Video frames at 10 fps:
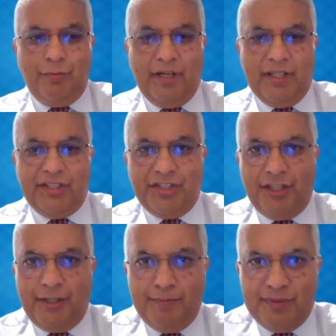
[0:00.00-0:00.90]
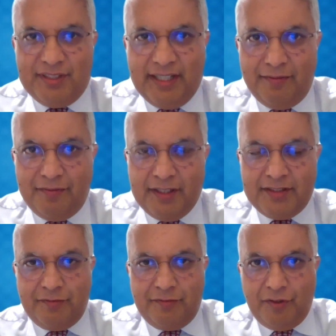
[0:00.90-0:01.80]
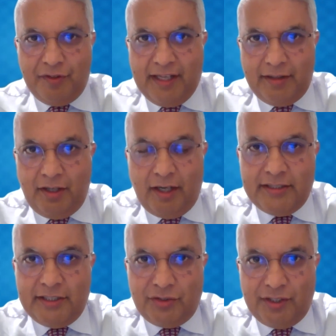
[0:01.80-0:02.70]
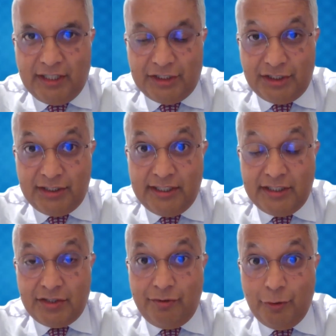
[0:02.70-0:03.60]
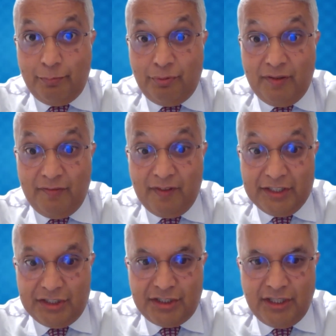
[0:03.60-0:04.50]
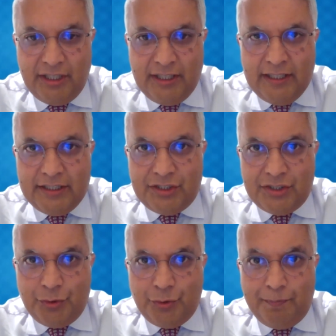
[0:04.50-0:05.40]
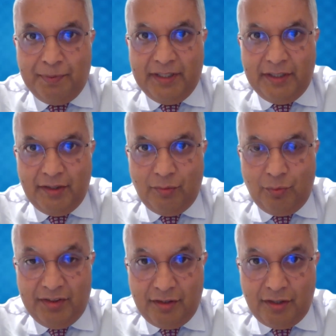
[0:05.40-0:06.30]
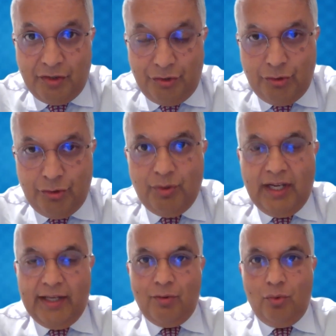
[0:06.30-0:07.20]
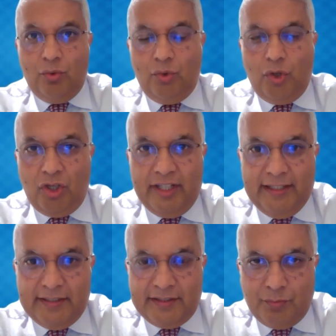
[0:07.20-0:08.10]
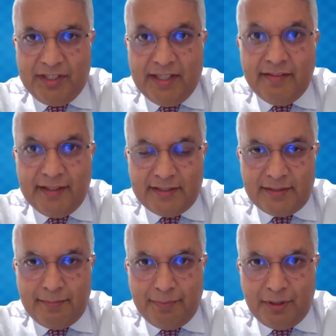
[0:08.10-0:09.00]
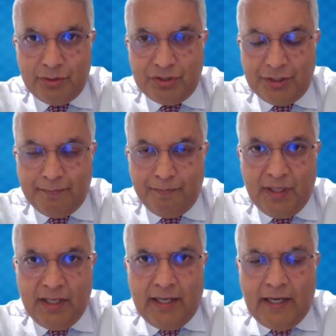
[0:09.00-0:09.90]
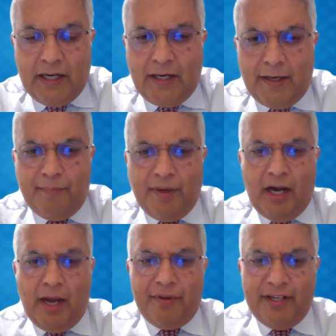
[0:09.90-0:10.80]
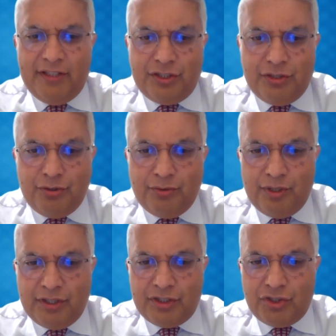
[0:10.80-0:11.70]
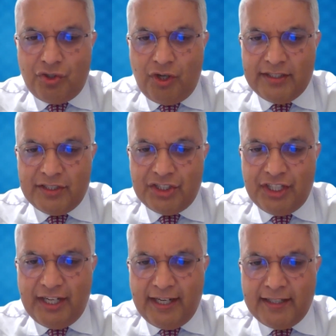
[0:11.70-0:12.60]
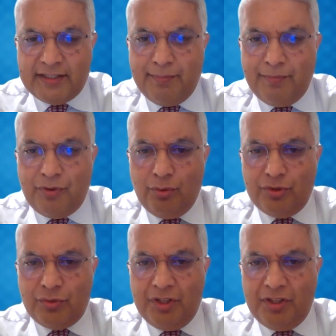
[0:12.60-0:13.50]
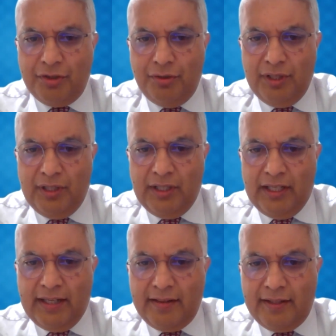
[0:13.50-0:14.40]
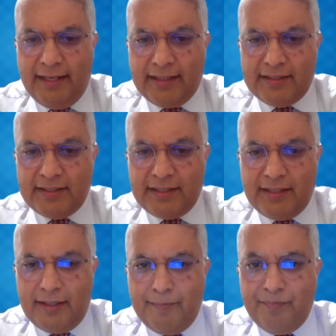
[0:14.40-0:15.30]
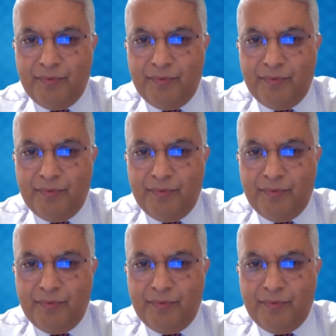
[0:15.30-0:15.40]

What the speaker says: much, David, for that kind introduction. And it's a real privilege to be with you and all colleagues within this symposium. I'm going to try to share some thoughts with you in the next half